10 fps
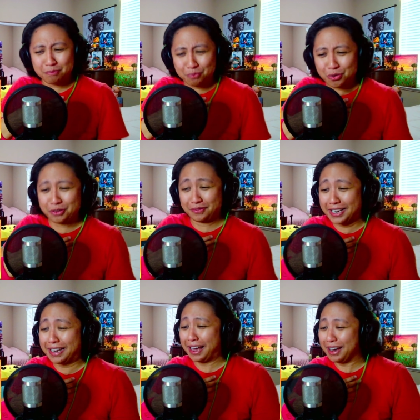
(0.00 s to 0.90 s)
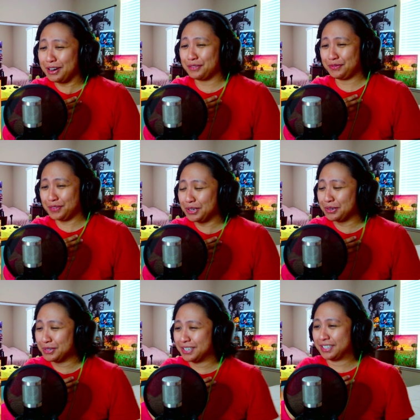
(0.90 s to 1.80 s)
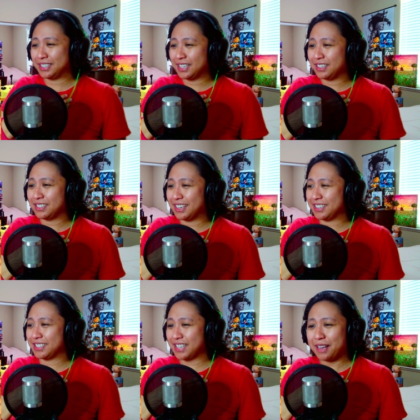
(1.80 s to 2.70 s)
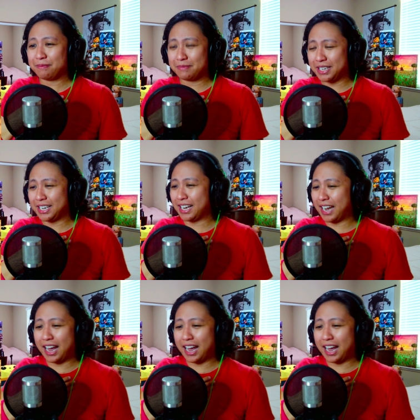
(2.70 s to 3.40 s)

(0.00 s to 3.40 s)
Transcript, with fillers: I hope we can always be just like this forever.